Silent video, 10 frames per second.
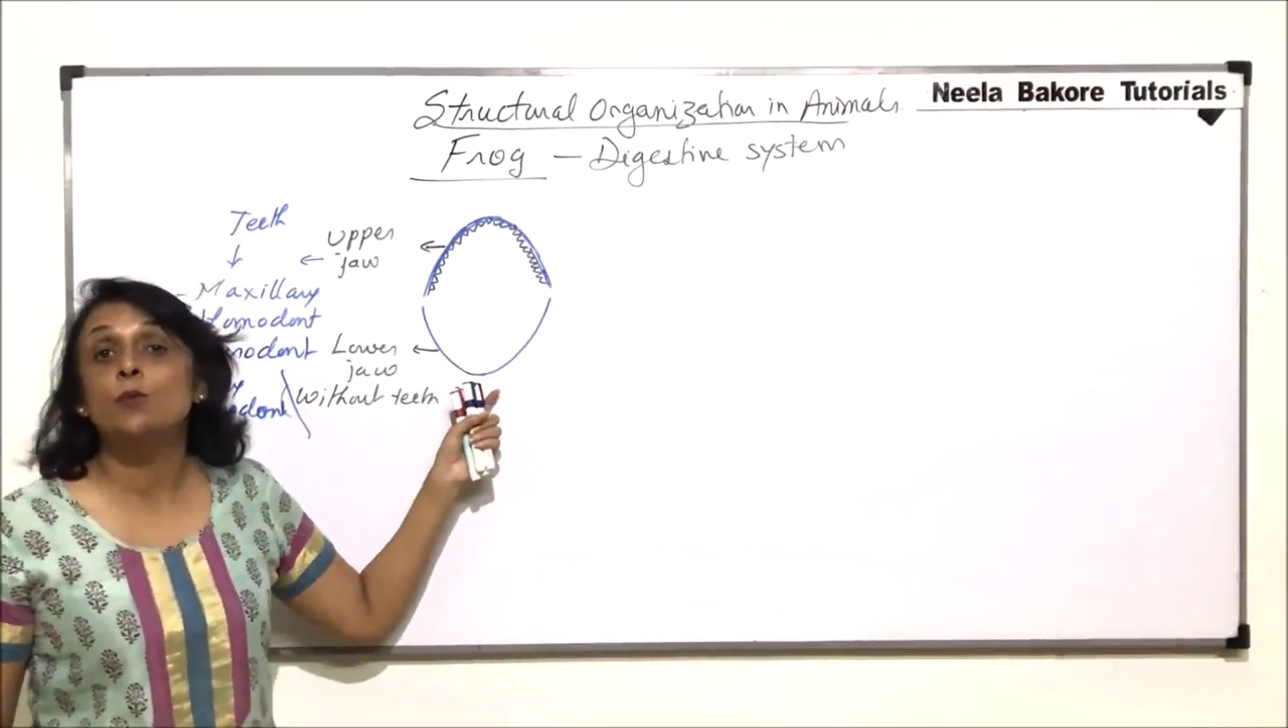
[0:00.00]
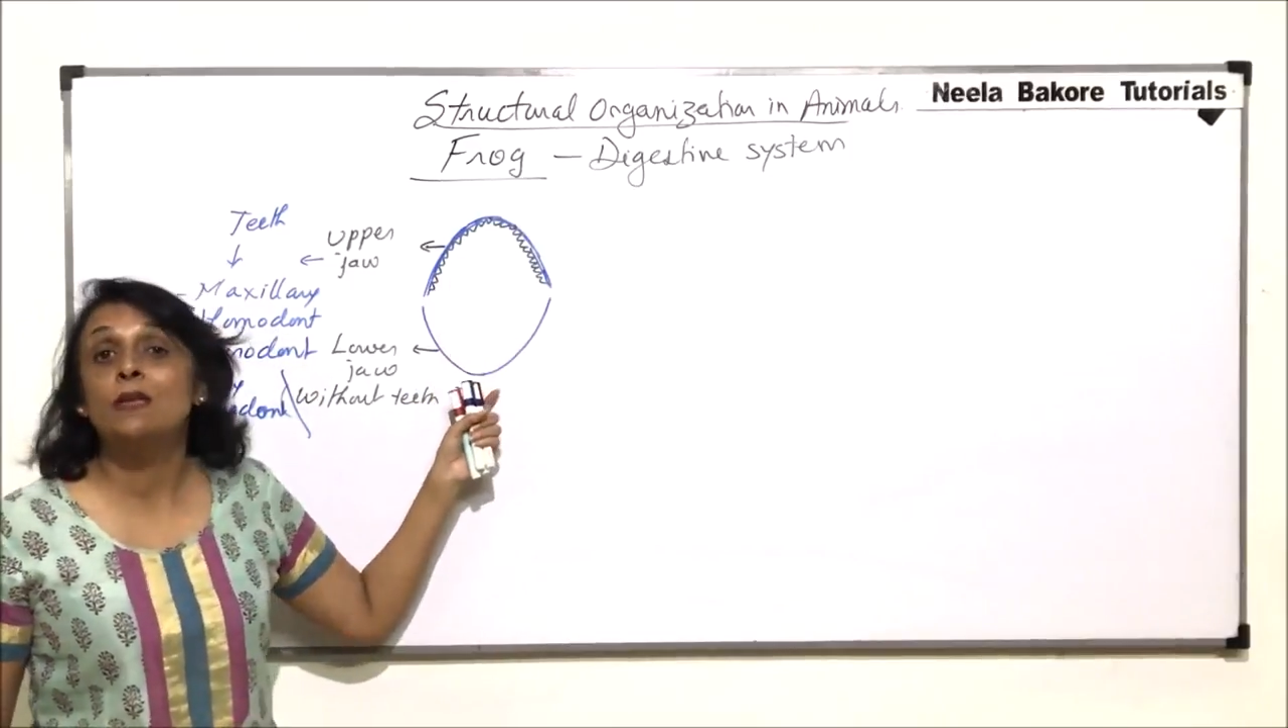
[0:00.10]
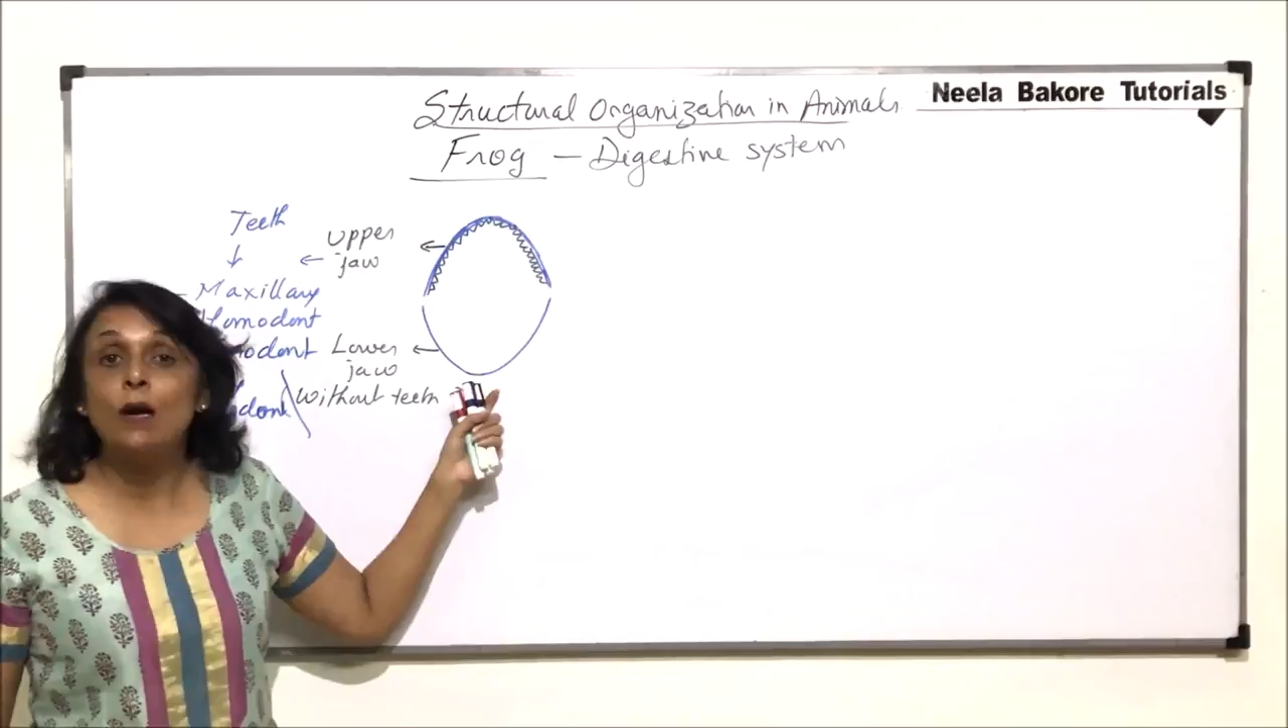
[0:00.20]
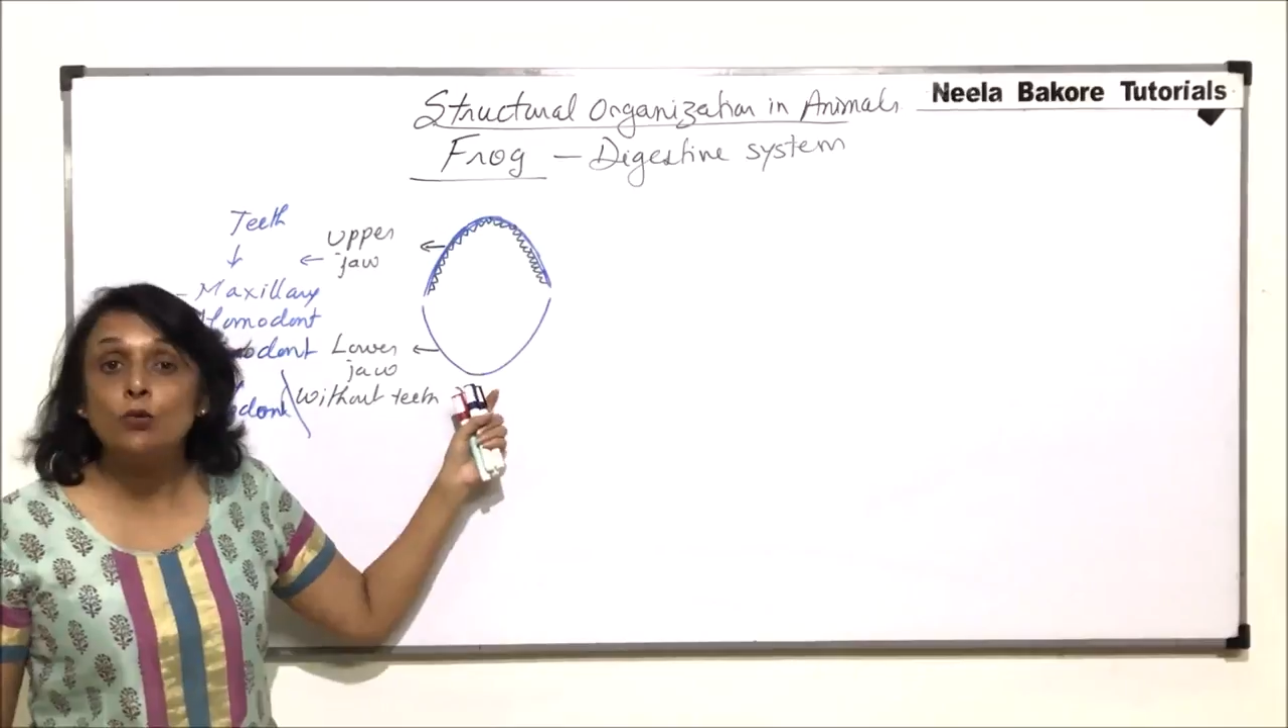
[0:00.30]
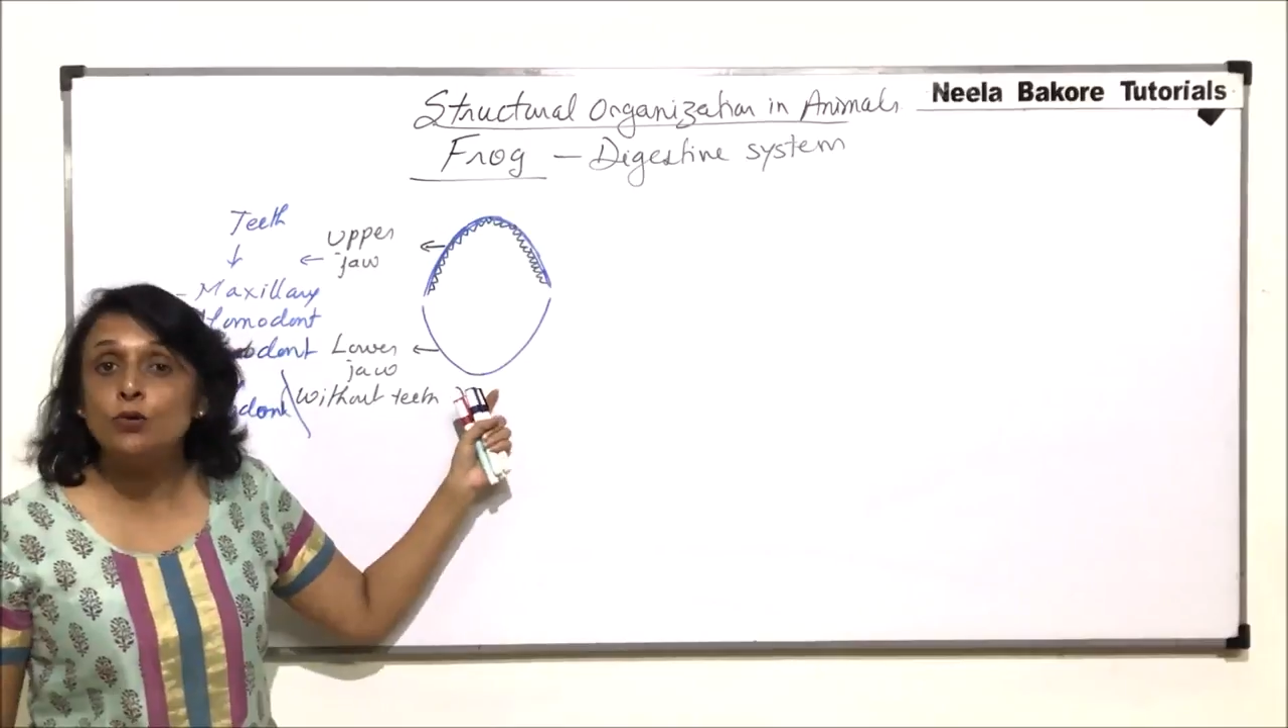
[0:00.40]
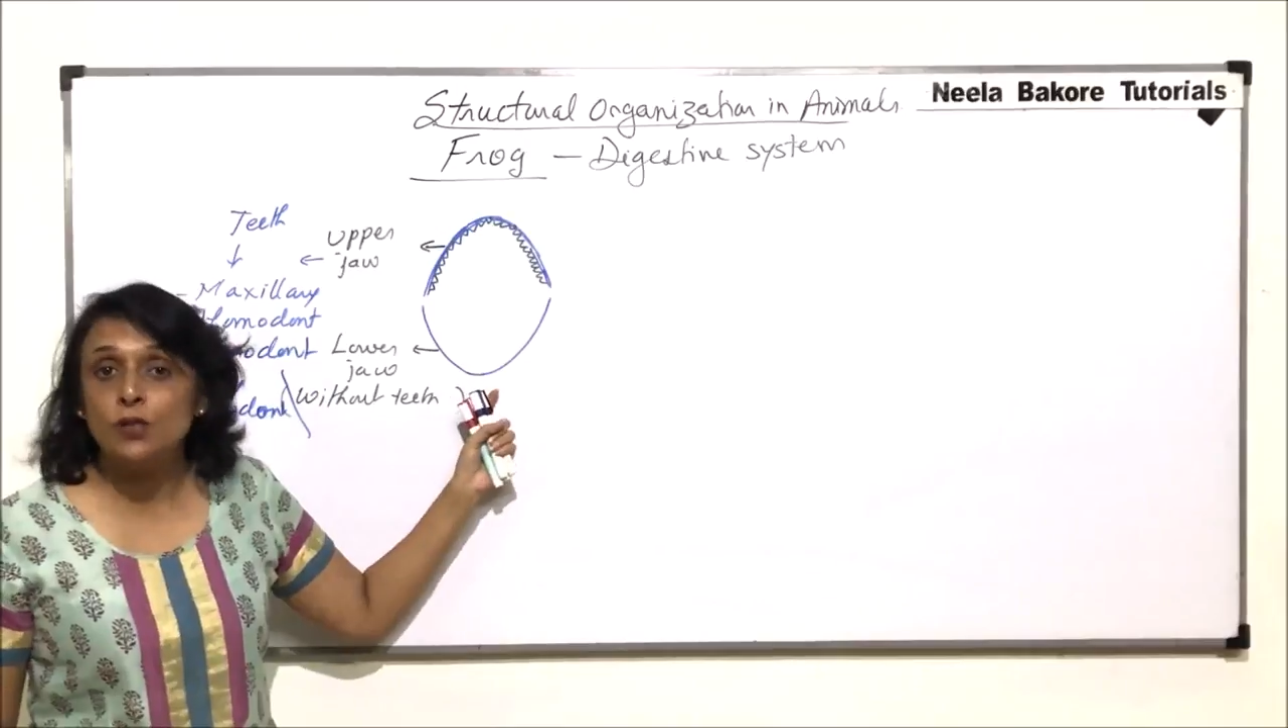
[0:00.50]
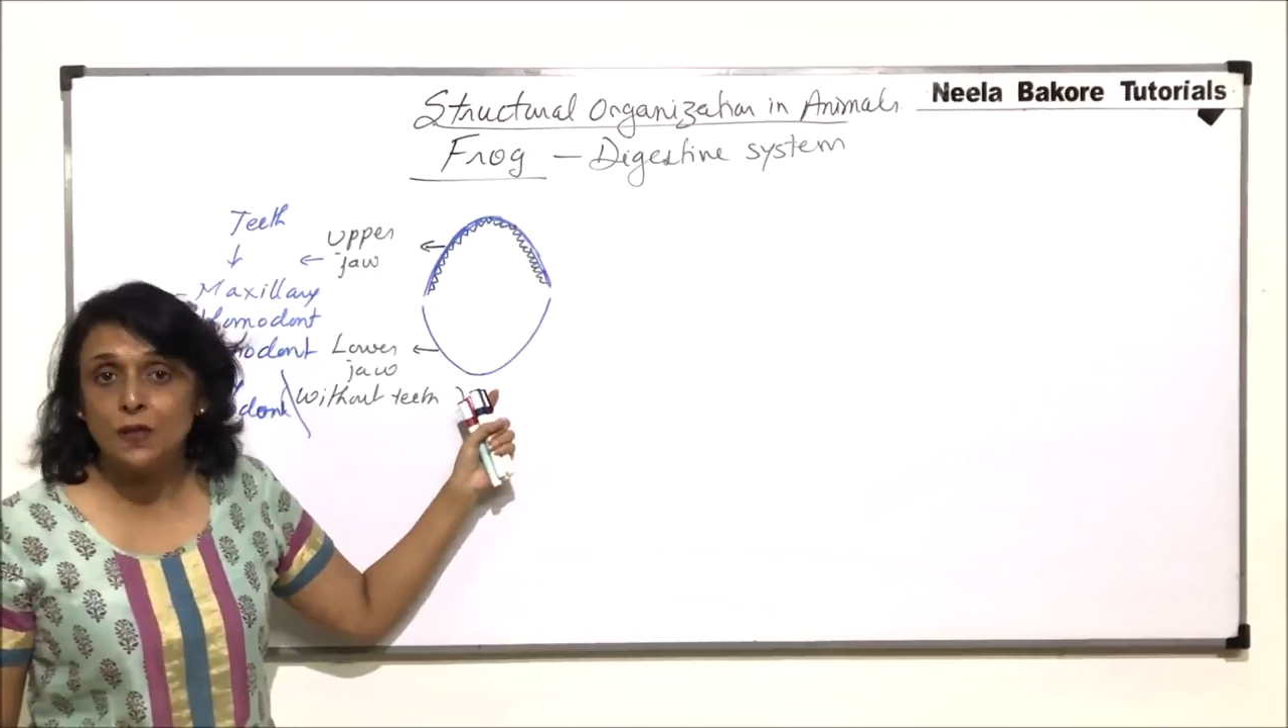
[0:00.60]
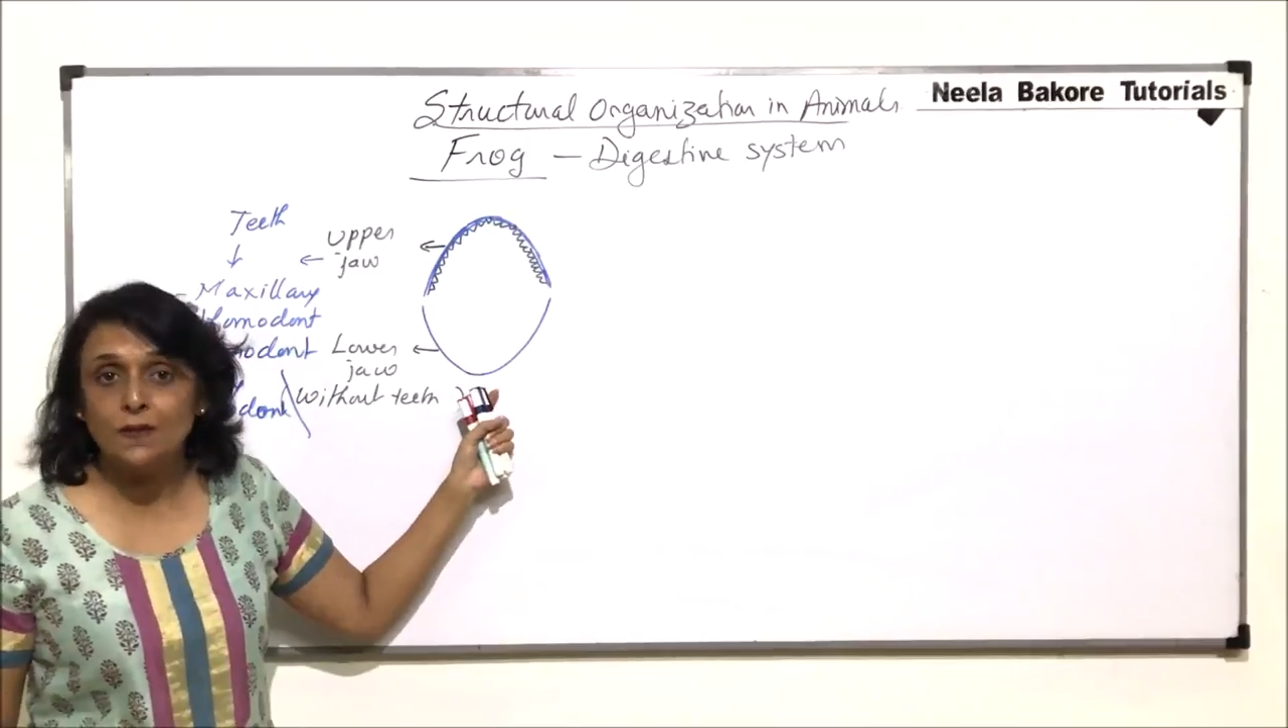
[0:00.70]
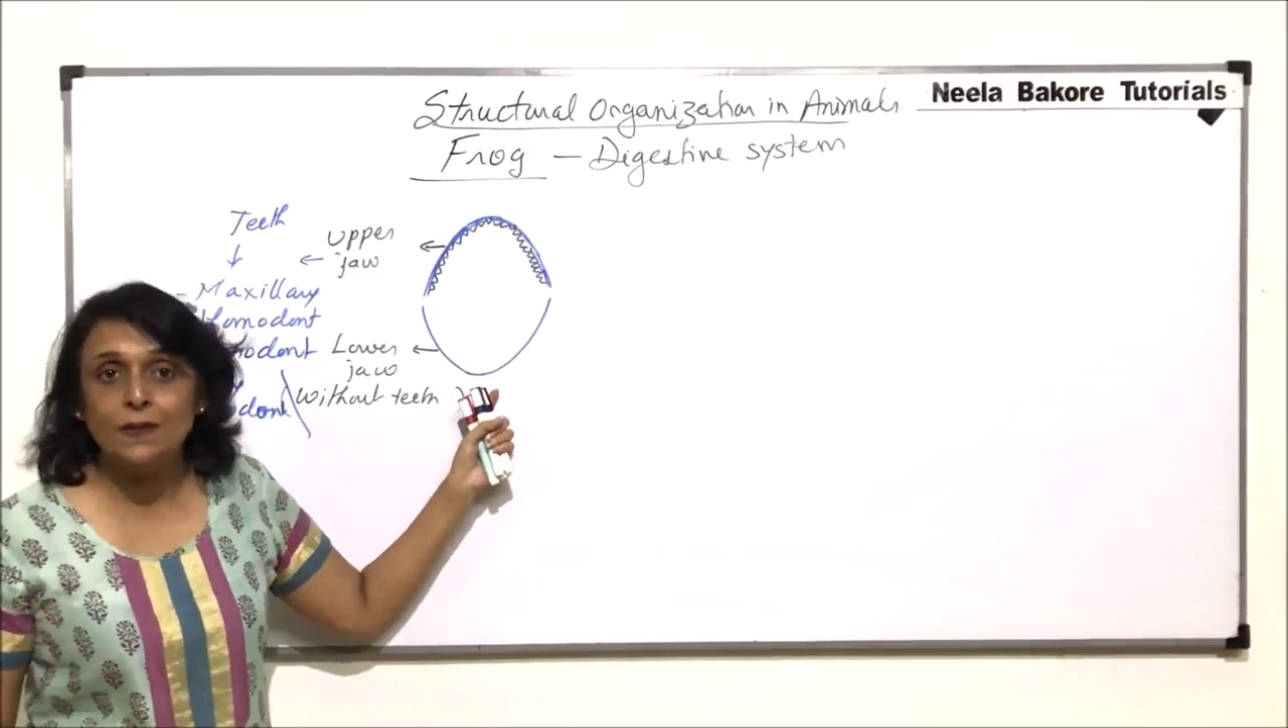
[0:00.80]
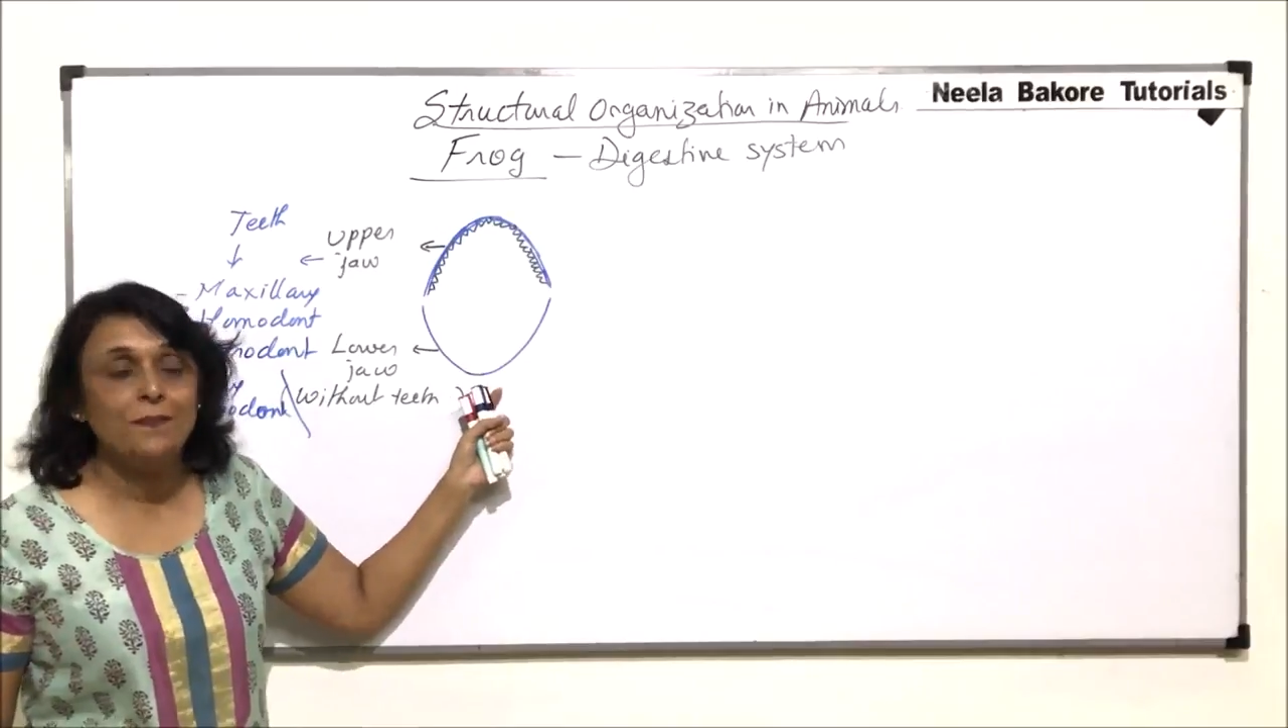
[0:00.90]
without
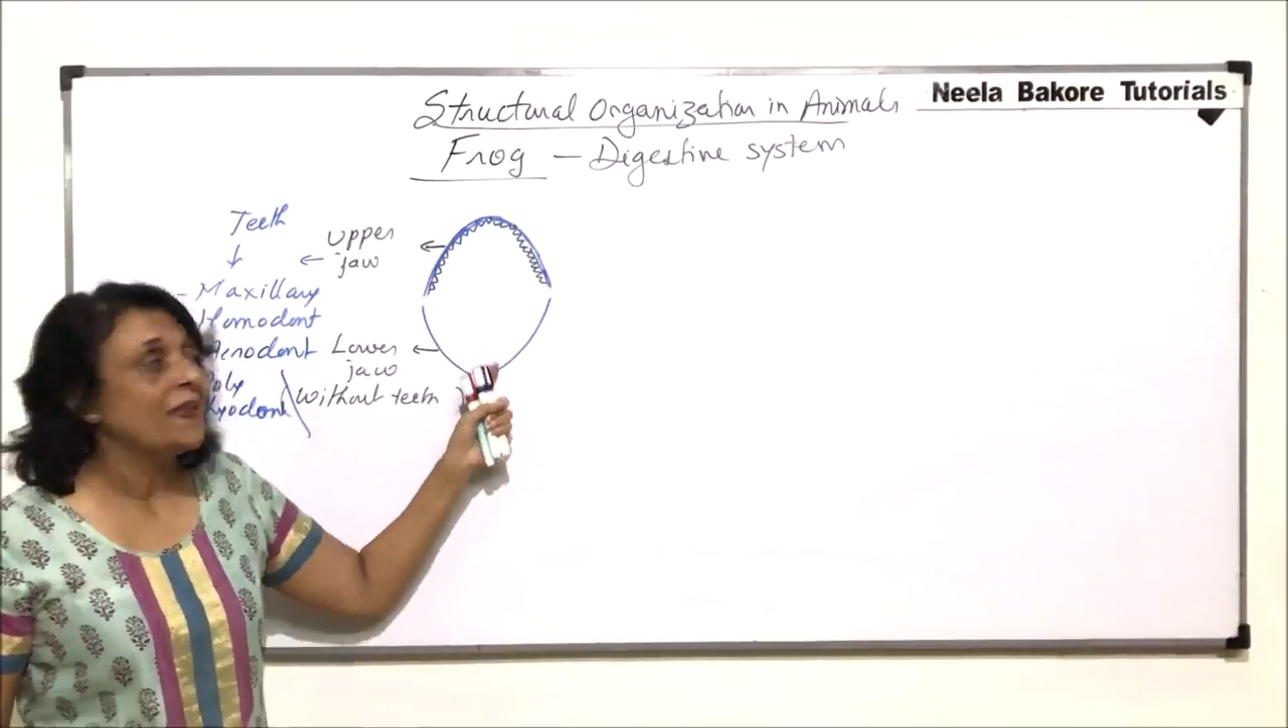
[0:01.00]
teeth.